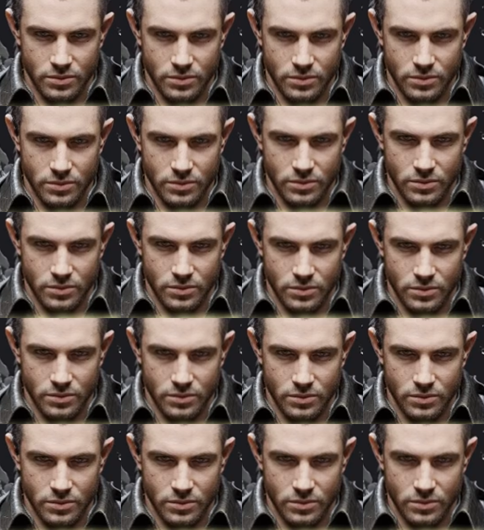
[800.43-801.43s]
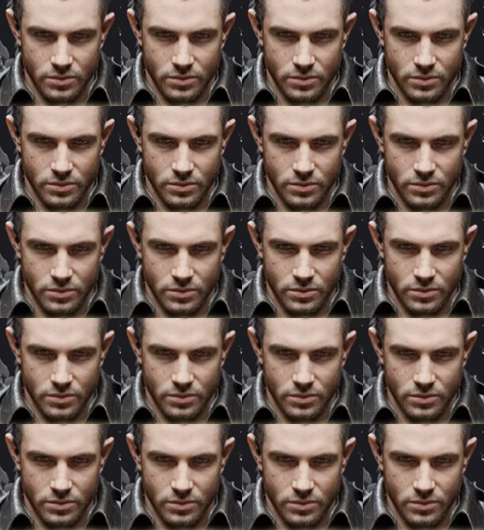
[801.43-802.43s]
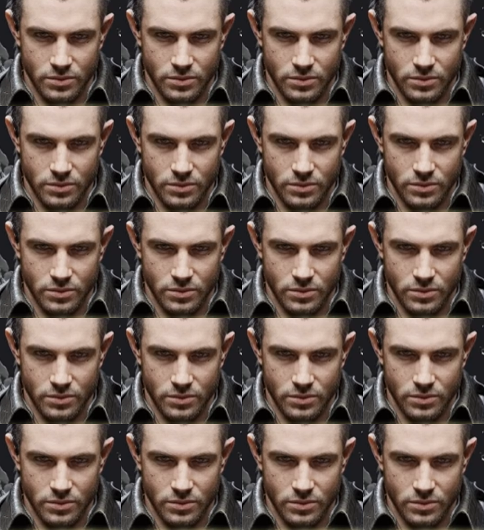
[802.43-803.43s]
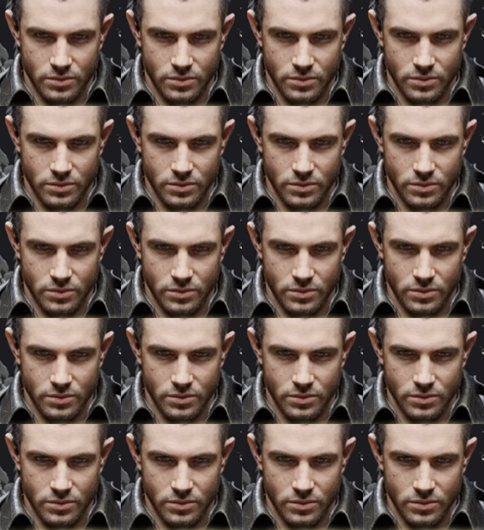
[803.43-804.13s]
[no speech]